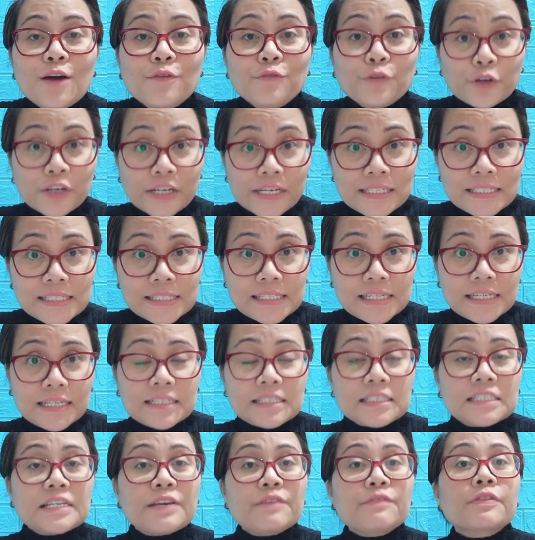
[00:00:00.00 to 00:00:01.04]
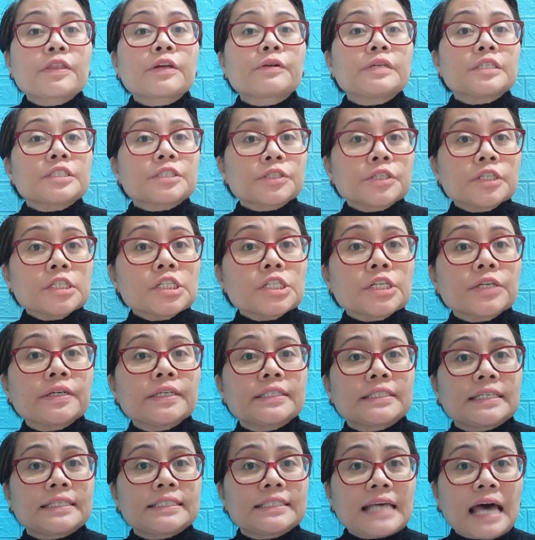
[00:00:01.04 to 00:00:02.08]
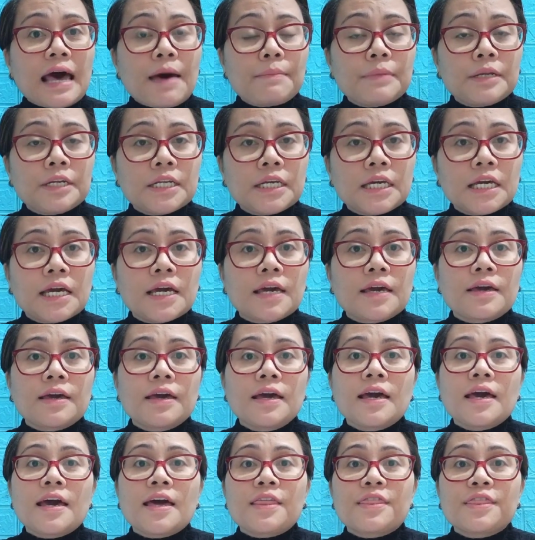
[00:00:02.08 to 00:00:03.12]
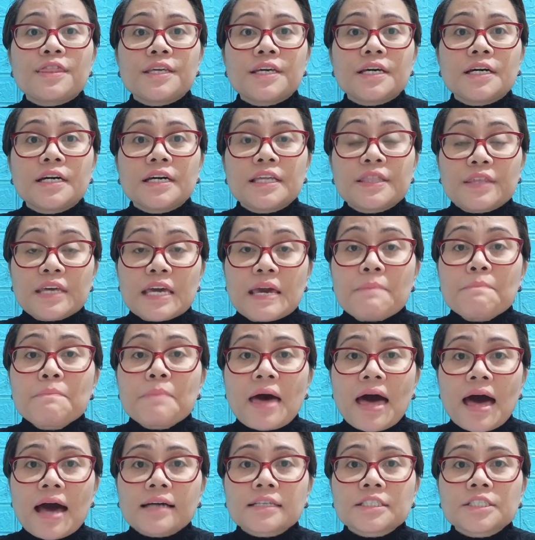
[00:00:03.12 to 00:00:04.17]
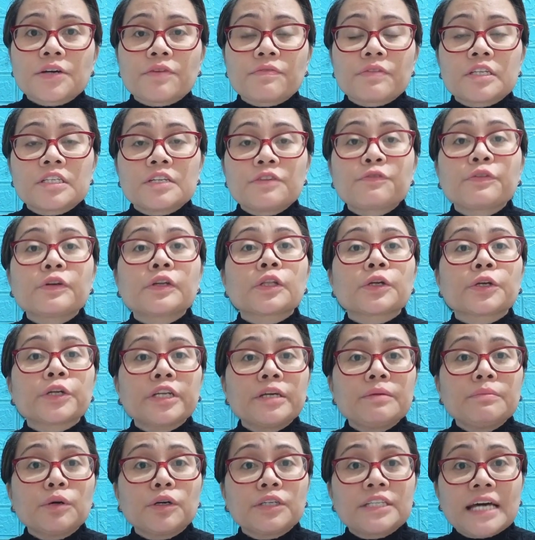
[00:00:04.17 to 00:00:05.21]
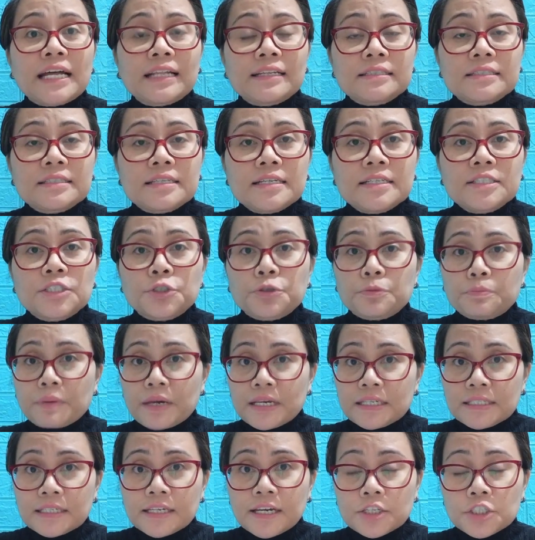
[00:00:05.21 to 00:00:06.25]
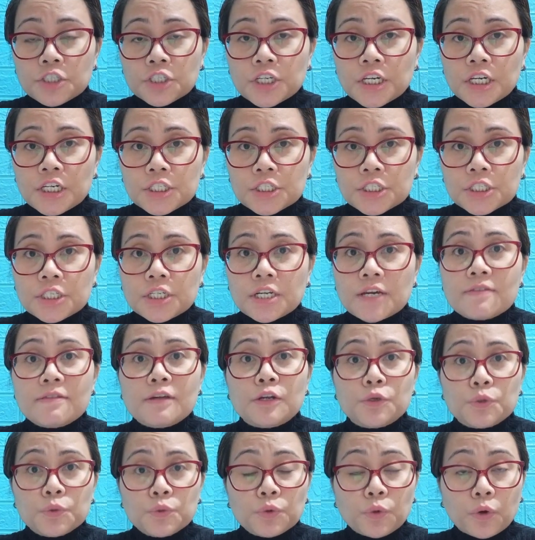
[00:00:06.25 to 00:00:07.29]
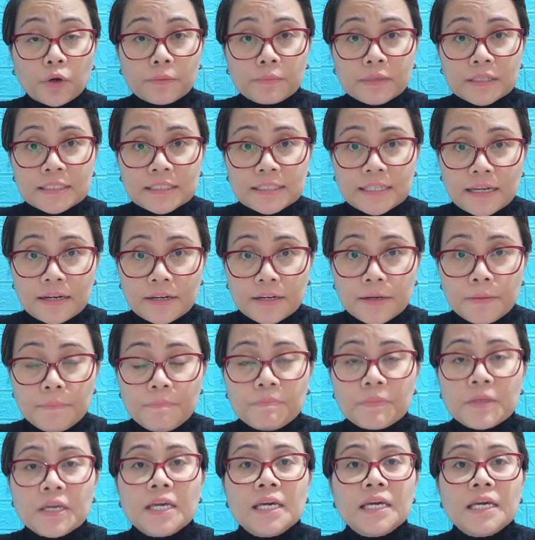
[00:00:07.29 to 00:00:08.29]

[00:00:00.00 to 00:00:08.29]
For instance, if the researcher is examining the, the impact of the different learning modalities to basic education in the new normal setup,